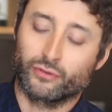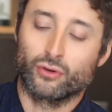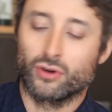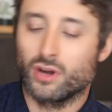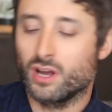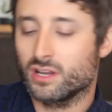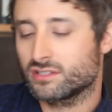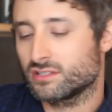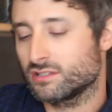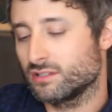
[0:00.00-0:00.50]

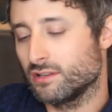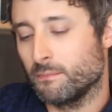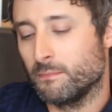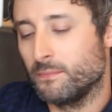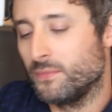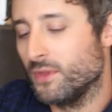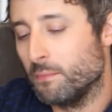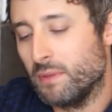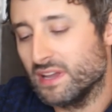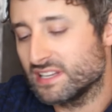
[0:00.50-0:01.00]
for us
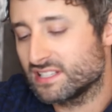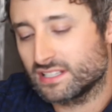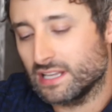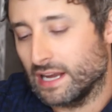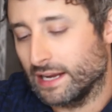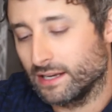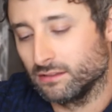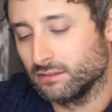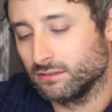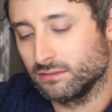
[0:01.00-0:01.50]
the
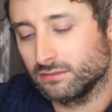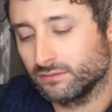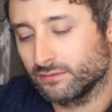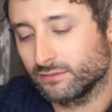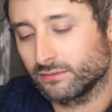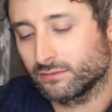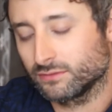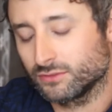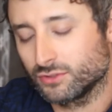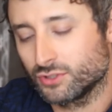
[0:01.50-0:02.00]
best title,
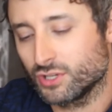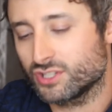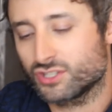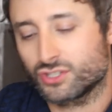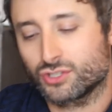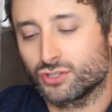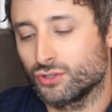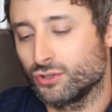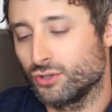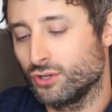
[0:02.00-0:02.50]

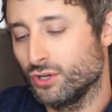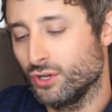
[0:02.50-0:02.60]
just